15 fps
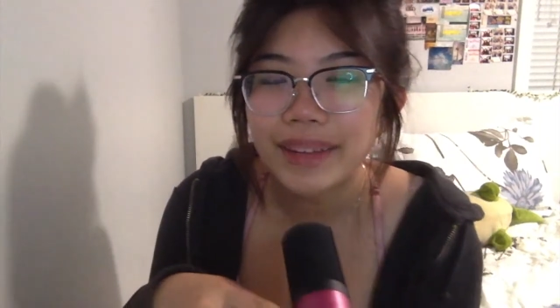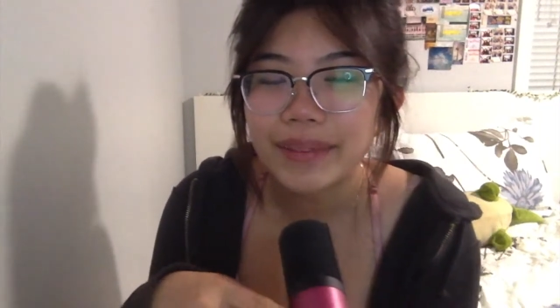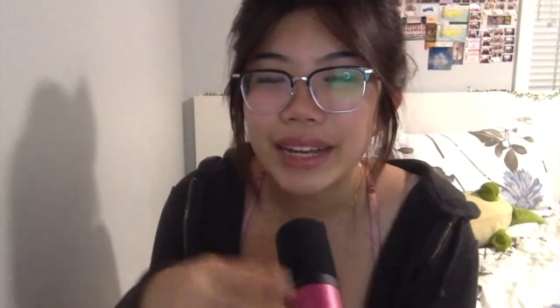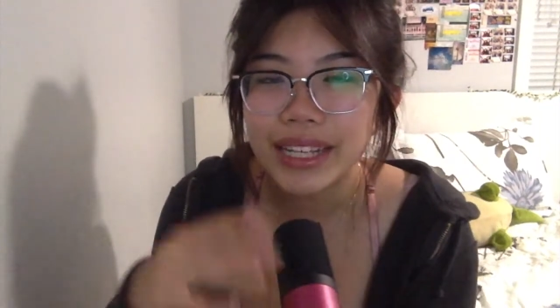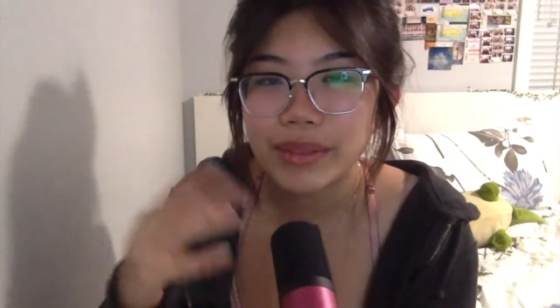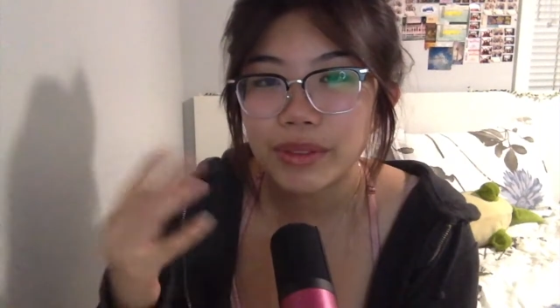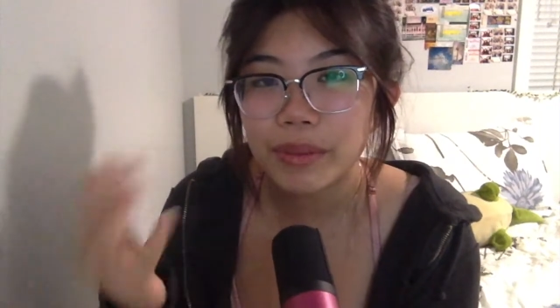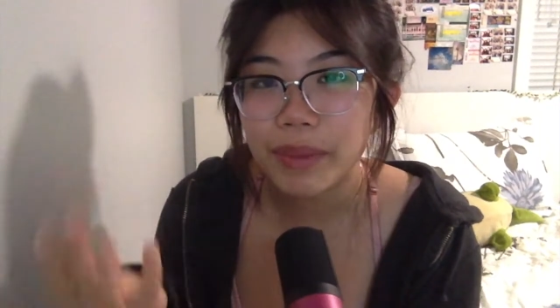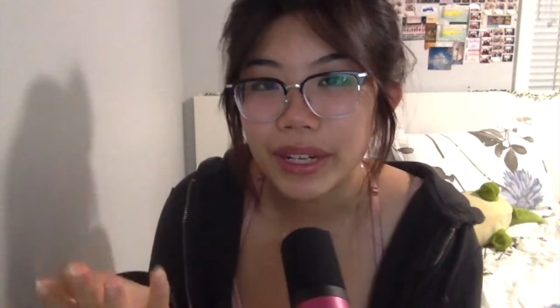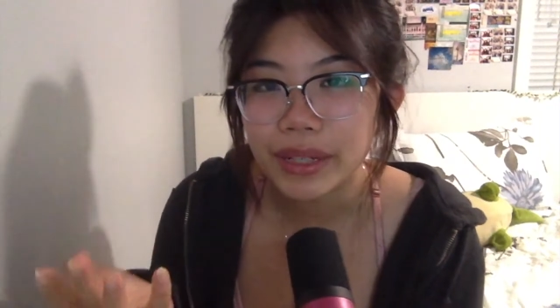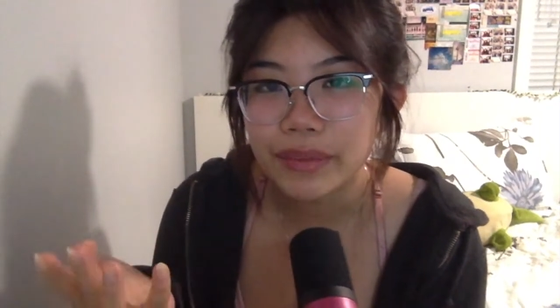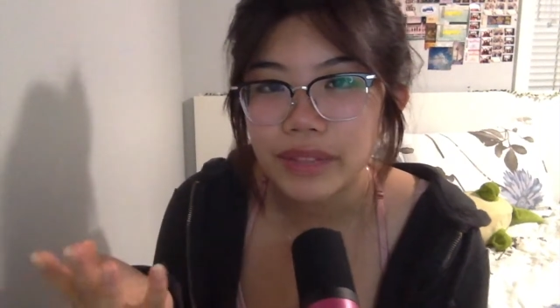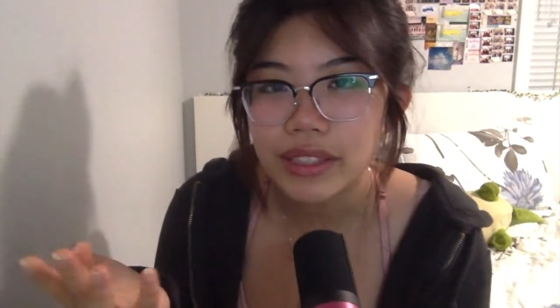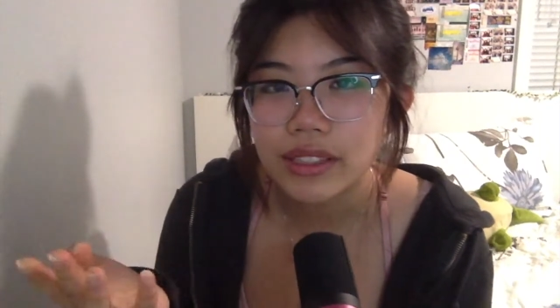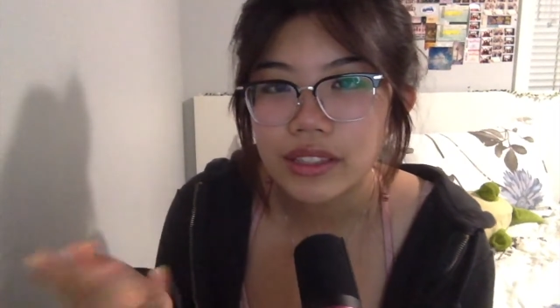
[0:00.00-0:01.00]
As for
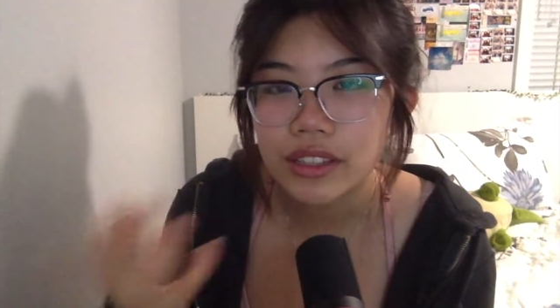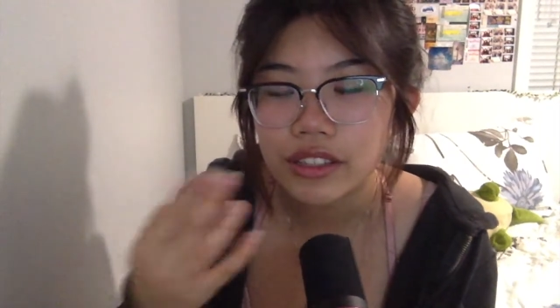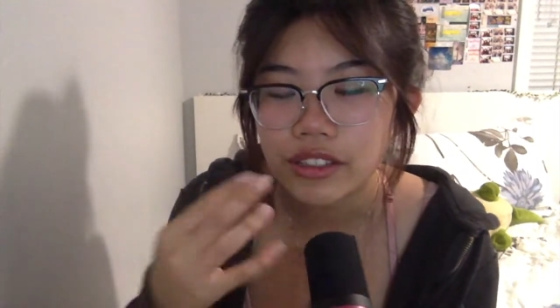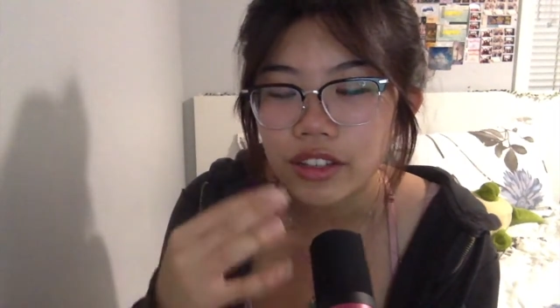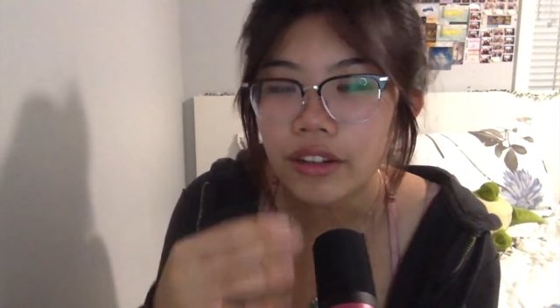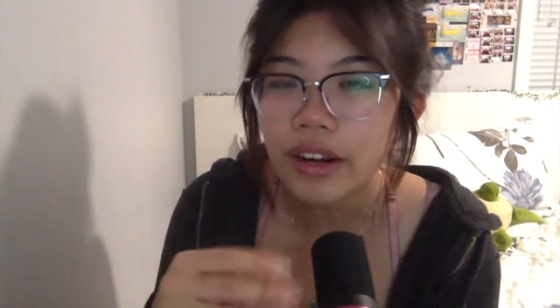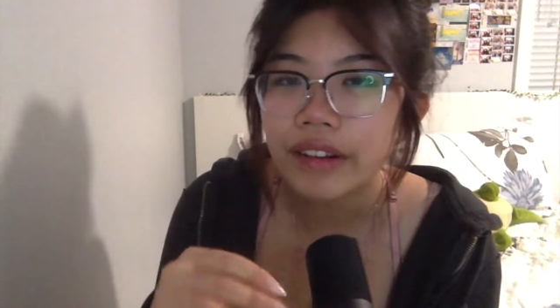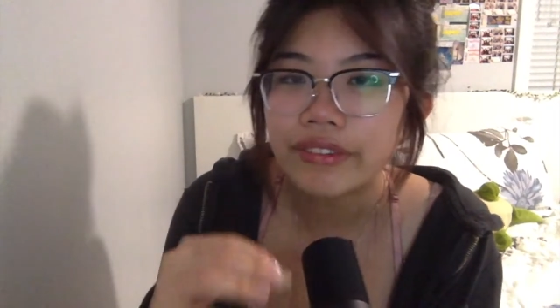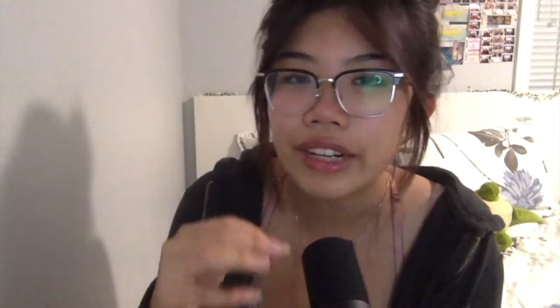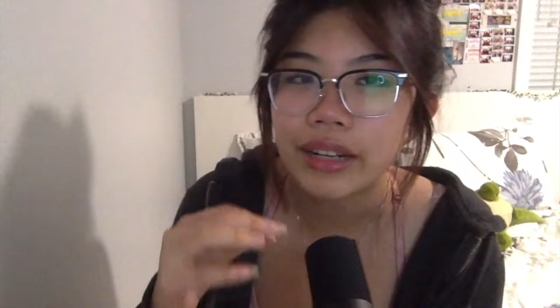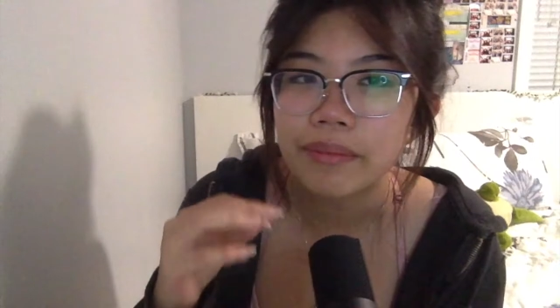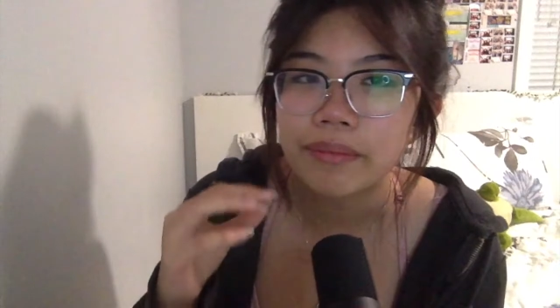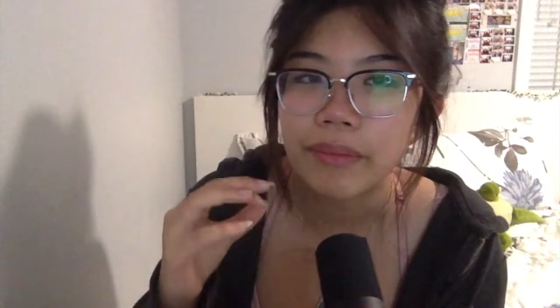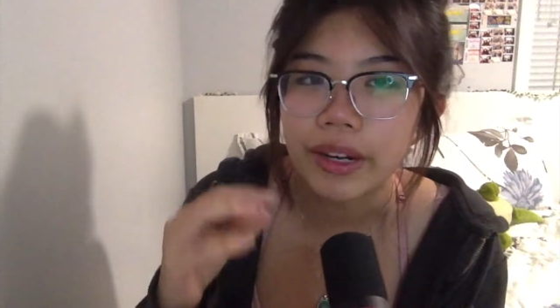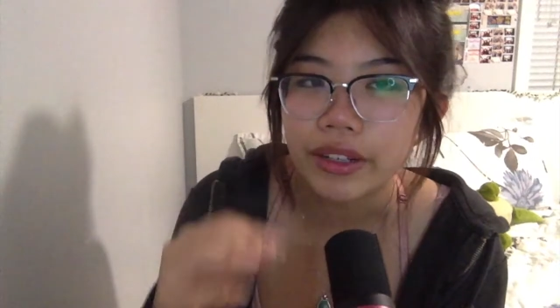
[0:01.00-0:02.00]
benefits, there's no outright
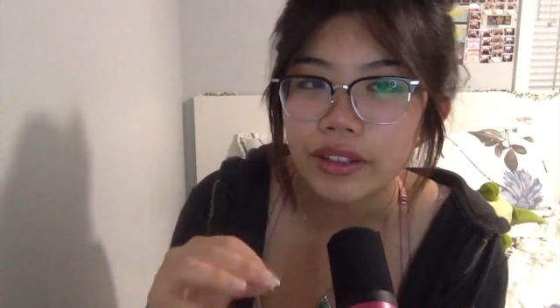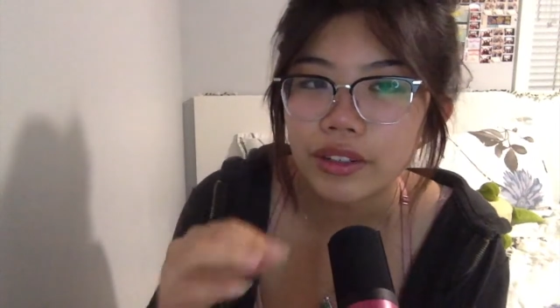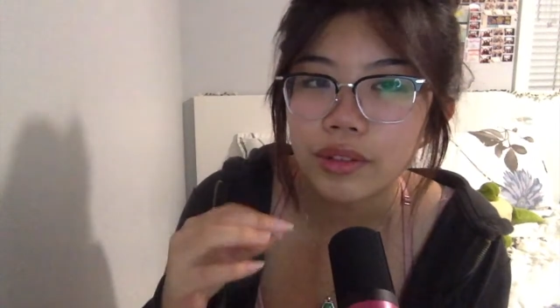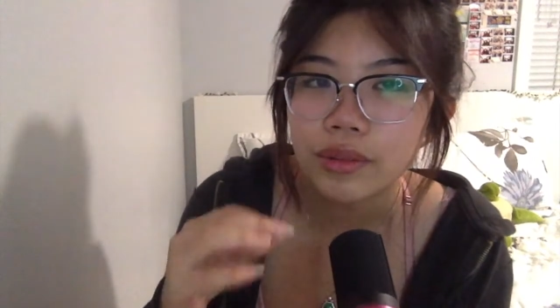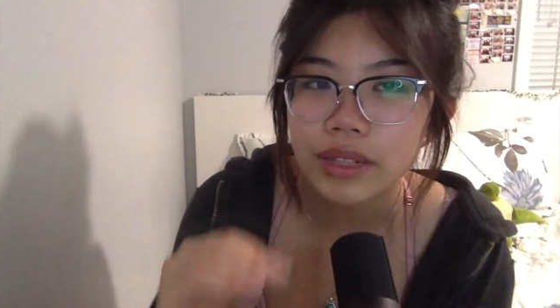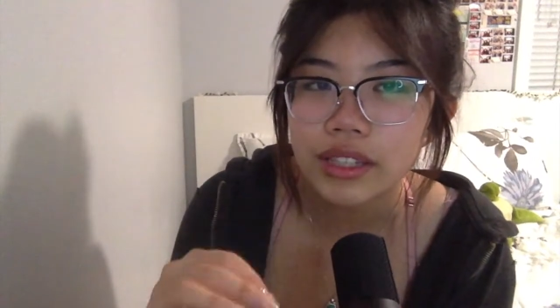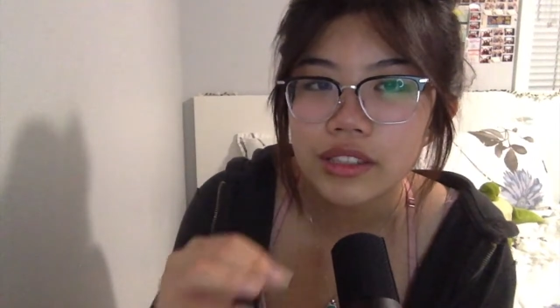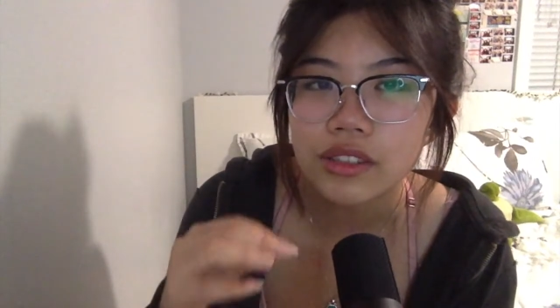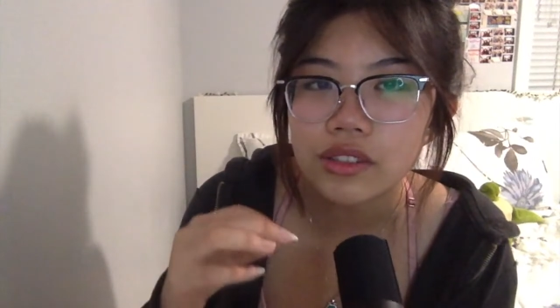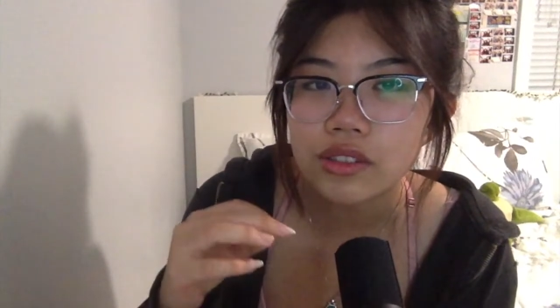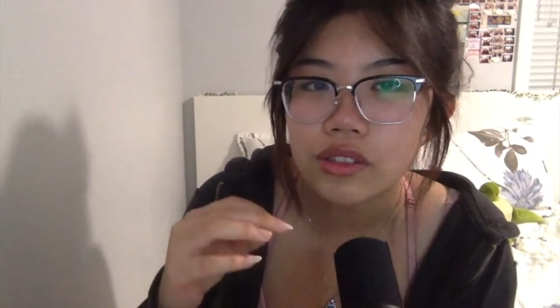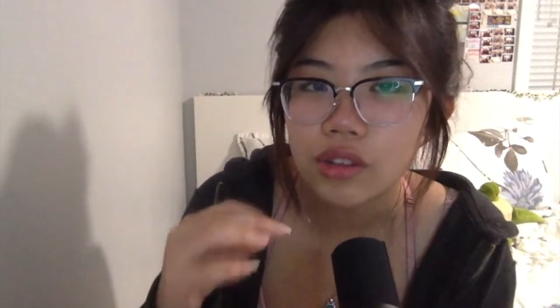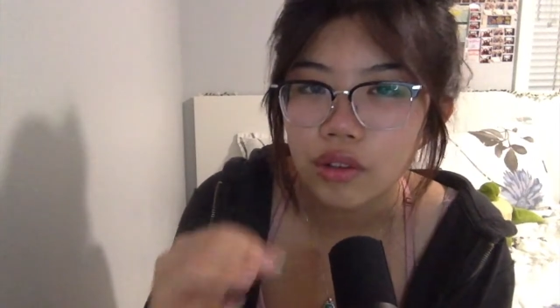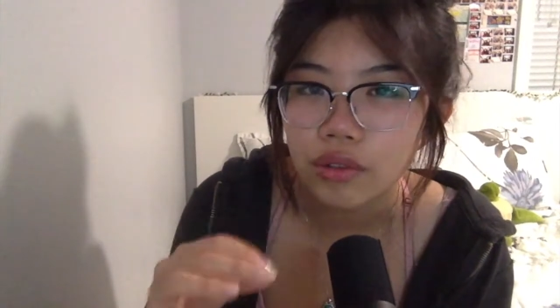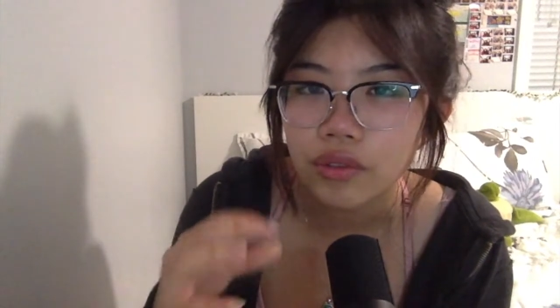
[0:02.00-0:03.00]
medical ones
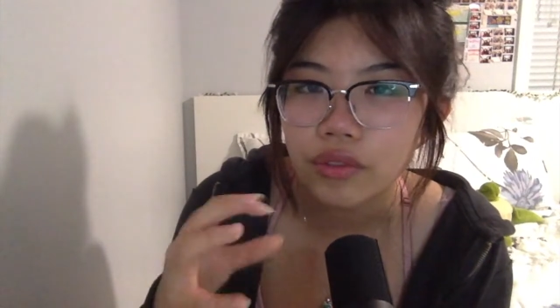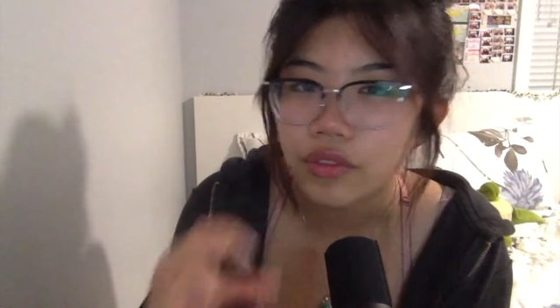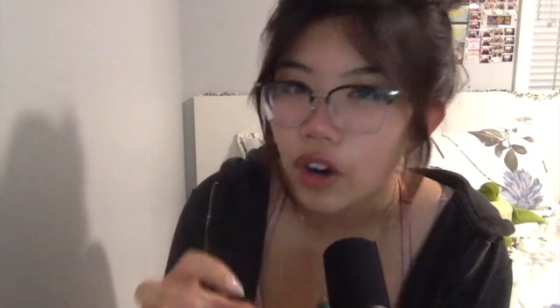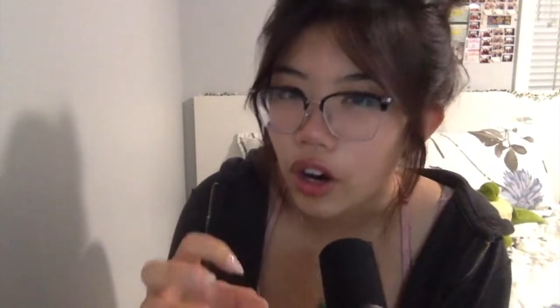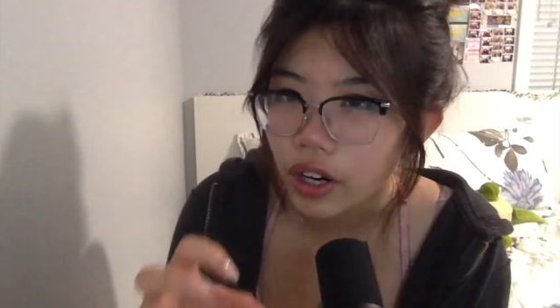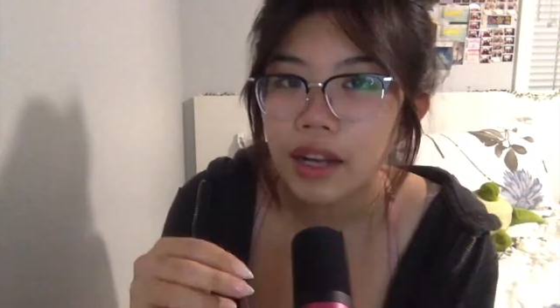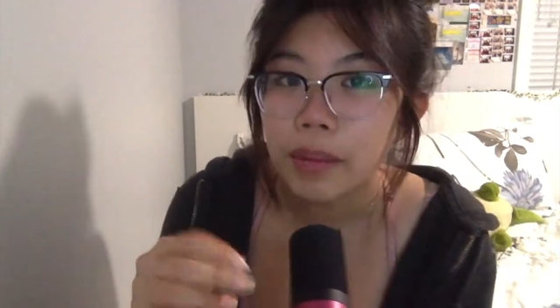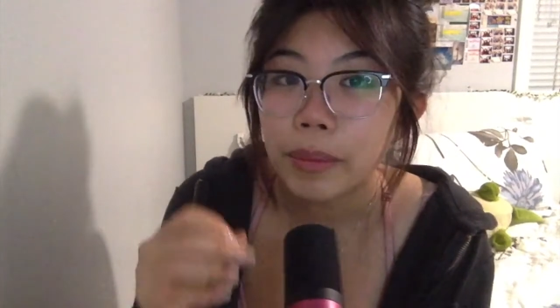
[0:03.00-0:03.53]
so far,